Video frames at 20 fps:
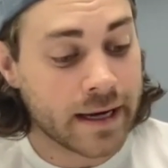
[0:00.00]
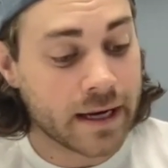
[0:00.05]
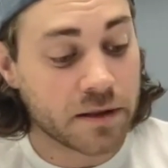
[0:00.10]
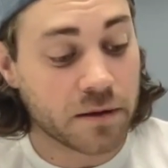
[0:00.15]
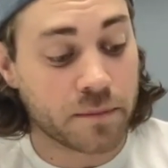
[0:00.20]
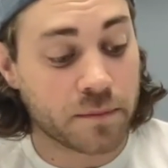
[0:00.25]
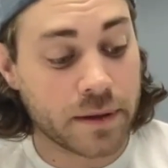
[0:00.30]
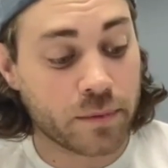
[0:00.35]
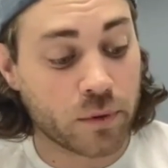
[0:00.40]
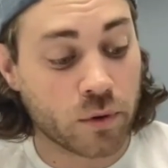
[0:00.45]
And
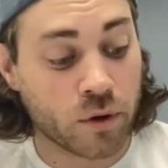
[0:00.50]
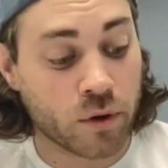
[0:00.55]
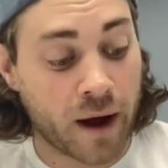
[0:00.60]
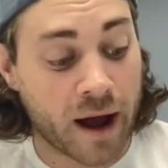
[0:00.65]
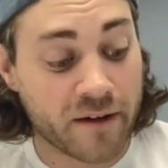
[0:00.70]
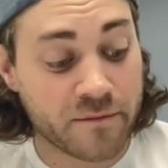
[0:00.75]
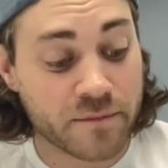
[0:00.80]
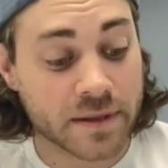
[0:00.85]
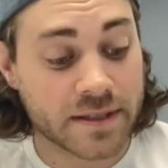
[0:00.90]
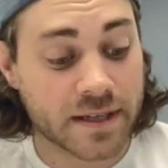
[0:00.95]
the people who
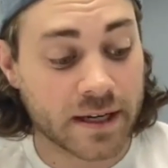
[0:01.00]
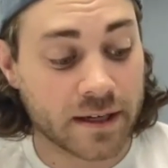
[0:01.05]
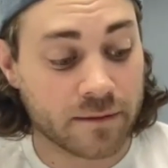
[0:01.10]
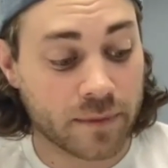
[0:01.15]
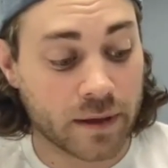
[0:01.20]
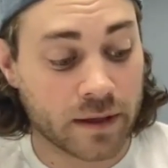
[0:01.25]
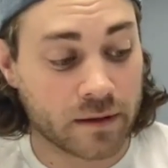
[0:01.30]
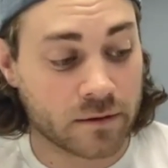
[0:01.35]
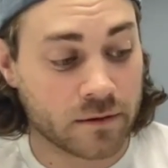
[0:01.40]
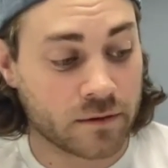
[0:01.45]
have been taking
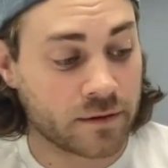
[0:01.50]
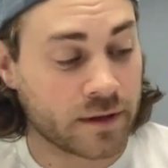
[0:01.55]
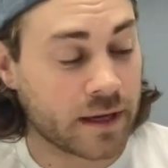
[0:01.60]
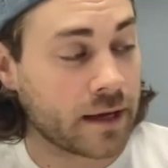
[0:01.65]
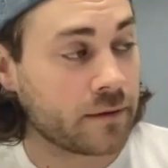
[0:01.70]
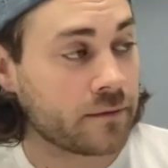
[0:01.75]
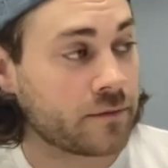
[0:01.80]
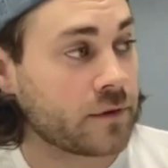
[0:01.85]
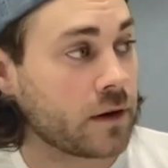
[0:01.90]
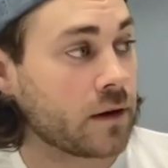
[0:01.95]
beta
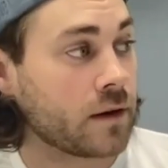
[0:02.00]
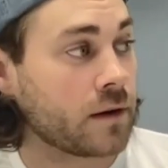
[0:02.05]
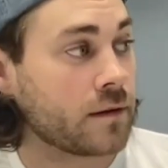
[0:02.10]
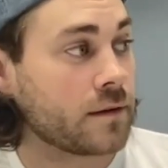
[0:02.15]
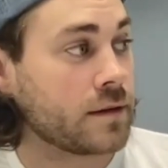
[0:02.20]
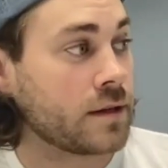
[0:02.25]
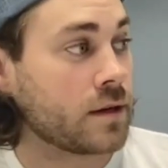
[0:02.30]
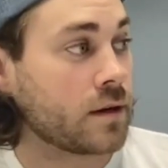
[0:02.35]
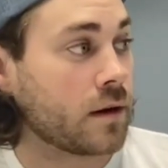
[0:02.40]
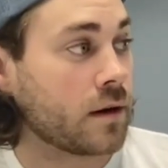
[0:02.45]
glucan for,
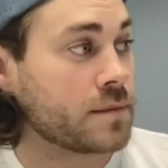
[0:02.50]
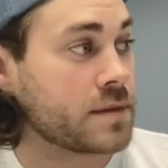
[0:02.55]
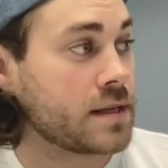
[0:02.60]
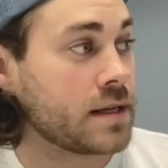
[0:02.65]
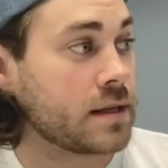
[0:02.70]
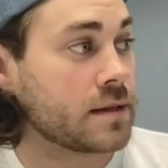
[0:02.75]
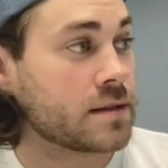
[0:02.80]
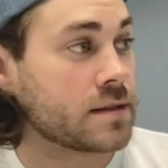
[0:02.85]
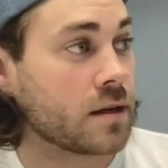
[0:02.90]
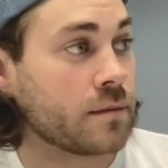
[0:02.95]
I'm
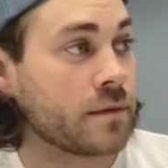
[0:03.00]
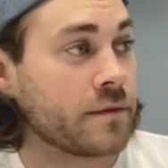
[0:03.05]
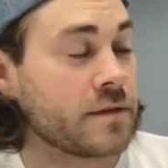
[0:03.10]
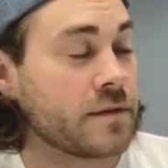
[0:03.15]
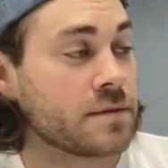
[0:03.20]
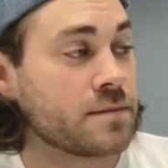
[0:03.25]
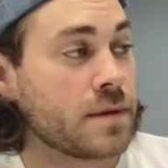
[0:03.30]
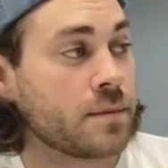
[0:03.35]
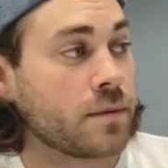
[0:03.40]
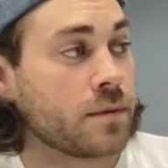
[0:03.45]
seeing some of
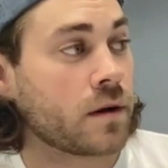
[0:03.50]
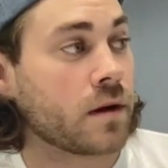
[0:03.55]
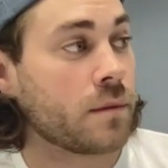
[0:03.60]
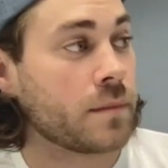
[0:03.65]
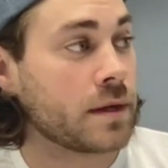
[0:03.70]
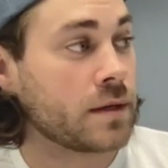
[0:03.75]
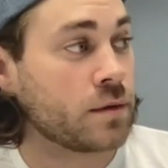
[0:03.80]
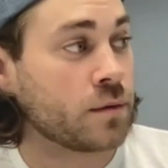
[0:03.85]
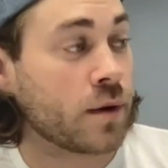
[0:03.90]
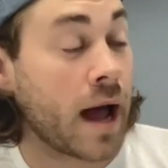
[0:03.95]
these people
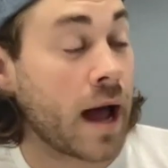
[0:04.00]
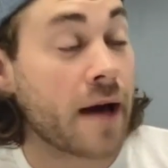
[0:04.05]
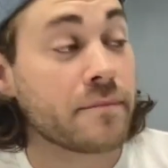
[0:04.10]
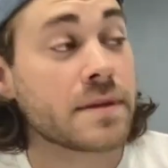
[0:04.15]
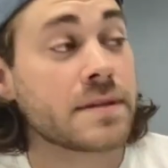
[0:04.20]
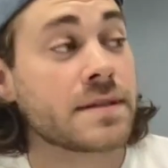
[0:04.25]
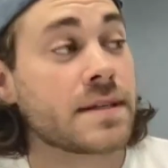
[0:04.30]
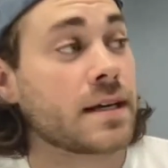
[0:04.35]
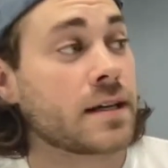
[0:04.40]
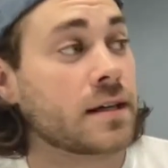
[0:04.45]
come in who have
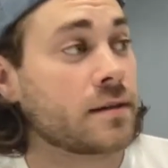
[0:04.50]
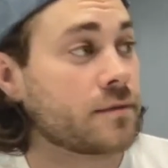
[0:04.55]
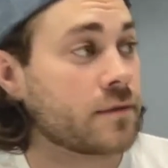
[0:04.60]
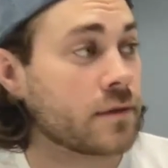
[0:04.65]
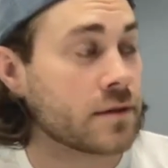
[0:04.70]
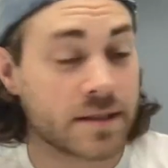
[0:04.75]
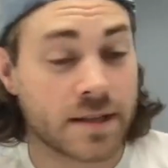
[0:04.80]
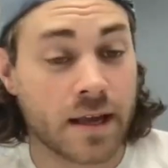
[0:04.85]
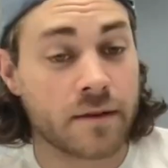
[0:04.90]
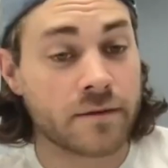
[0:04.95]
been taking it
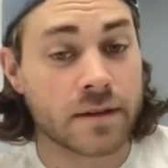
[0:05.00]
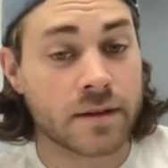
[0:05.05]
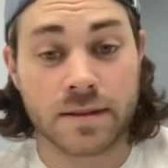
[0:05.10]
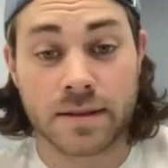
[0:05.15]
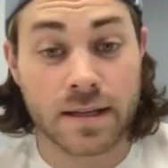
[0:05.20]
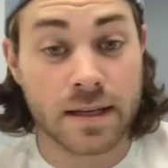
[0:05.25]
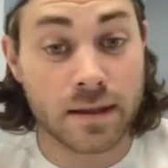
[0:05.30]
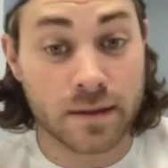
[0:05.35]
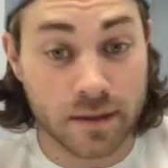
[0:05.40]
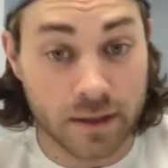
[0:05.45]
for
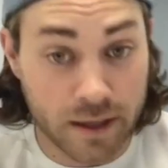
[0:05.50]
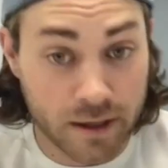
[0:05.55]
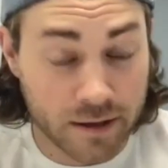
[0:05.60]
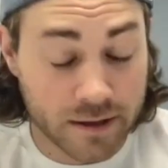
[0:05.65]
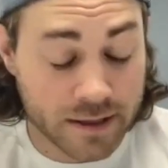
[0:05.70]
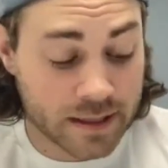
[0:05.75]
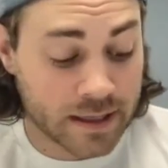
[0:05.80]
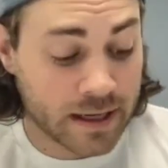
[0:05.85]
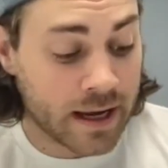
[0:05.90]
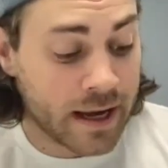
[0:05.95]
7-10
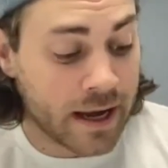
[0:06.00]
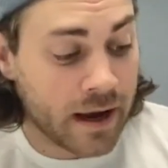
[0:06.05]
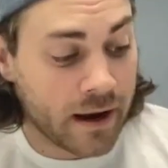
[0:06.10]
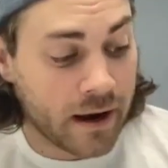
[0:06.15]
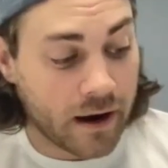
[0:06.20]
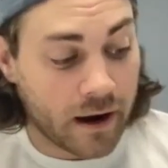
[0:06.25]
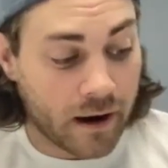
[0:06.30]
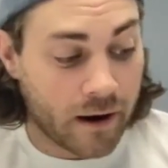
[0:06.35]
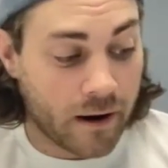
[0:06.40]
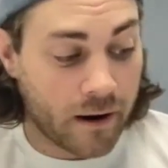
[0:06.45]
years,
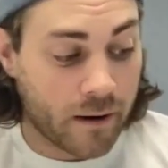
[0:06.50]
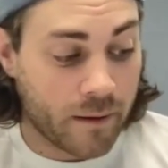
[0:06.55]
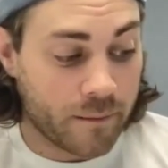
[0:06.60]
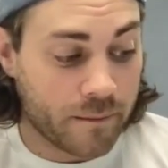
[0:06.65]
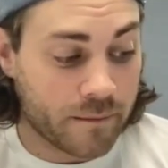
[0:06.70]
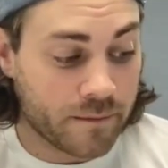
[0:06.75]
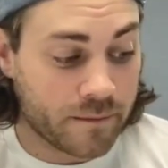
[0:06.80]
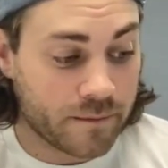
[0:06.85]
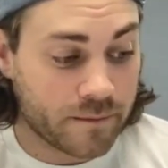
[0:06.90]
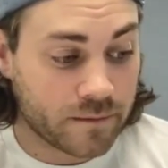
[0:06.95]

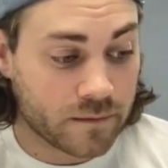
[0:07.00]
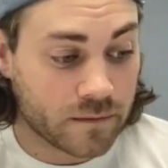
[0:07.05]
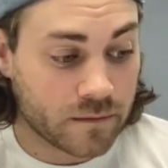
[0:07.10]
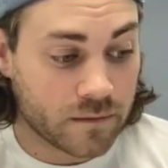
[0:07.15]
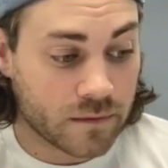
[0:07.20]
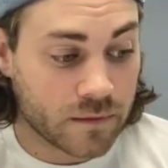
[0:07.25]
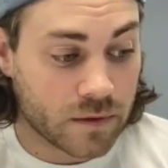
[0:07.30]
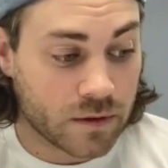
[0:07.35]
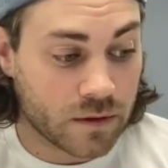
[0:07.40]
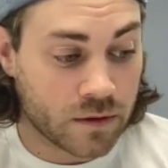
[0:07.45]

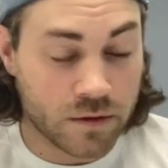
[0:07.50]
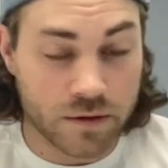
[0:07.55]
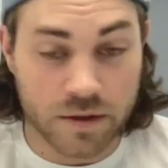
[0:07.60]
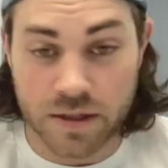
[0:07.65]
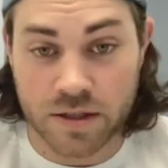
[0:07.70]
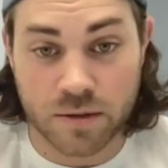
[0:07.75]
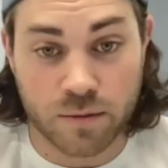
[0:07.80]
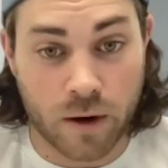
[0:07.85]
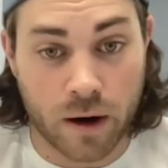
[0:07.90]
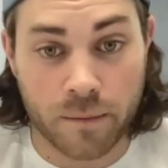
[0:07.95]
who
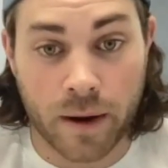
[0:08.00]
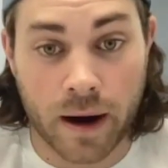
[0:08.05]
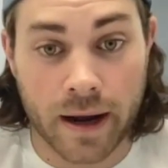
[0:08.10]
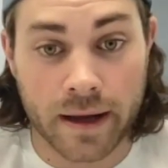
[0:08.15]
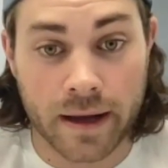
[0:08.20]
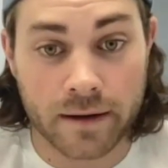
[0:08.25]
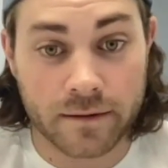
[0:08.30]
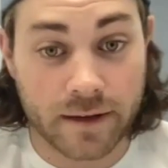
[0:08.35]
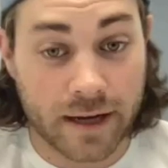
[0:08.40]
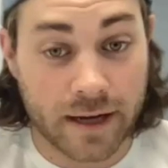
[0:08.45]
just swear by
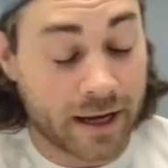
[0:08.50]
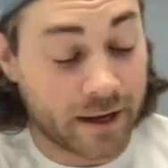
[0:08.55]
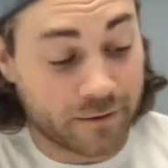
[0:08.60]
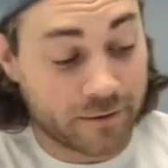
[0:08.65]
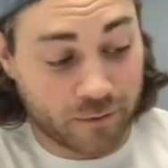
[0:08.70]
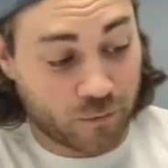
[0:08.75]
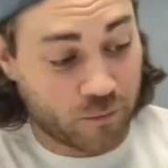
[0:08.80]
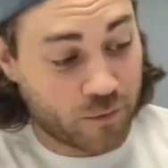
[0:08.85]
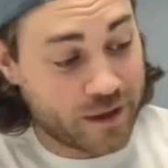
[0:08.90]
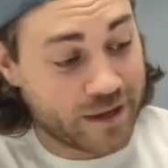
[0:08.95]
it.
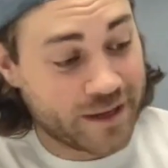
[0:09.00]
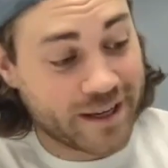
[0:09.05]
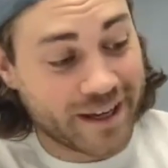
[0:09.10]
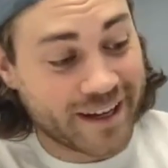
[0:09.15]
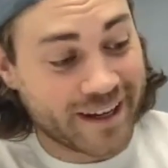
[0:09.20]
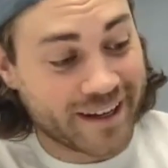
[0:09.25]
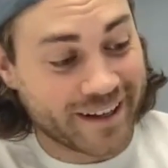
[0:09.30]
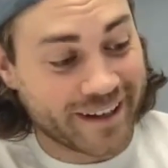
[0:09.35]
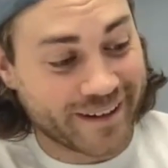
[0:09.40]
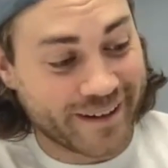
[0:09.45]
And we
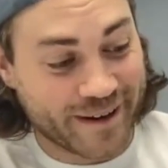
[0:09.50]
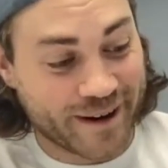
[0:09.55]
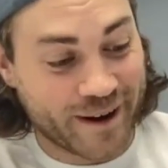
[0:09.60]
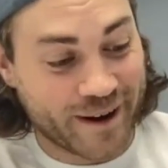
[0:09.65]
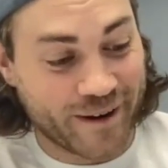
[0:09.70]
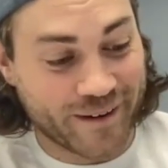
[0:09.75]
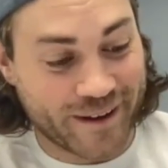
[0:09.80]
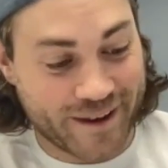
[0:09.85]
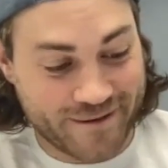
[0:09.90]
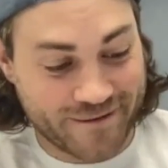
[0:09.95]
get,
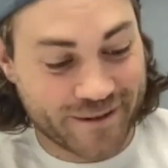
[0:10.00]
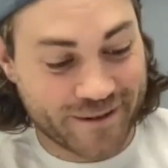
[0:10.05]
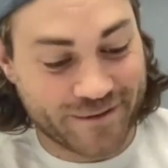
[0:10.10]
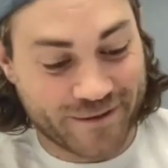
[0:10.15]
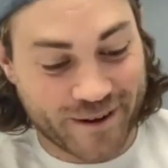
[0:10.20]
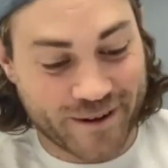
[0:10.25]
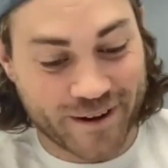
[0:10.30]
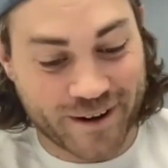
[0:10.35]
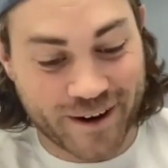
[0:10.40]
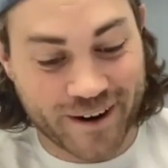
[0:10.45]
even
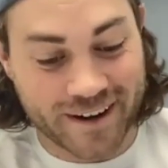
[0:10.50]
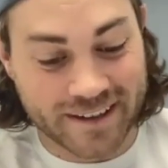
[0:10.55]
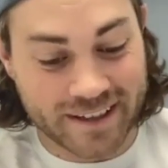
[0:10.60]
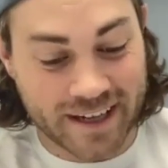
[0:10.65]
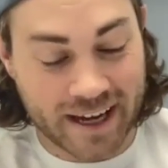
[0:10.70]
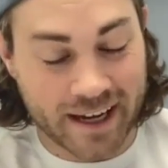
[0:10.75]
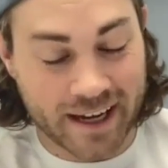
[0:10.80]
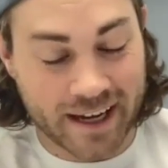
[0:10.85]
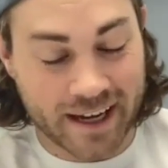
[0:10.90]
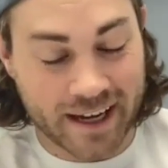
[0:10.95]
for the current
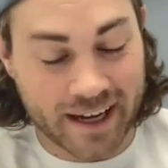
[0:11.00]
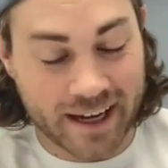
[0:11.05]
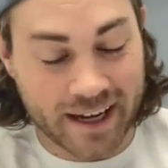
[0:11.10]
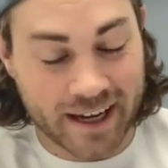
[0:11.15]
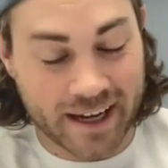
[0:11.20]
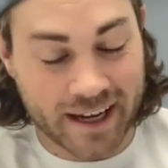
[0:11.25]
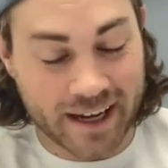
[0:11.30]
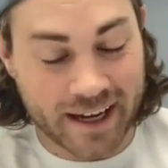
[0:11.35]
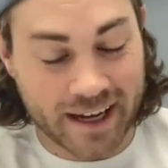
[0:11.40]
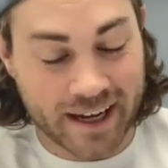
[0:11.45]
day and age, we
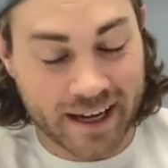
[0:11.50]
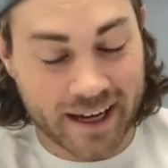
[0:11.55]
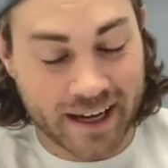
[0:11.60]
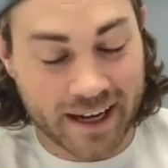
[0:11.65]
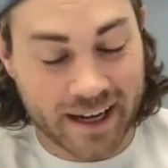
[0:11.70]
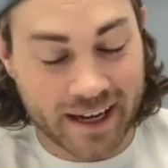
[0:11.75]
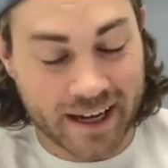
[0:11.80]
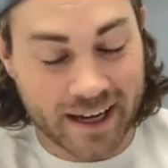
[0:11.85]
get a lot of word of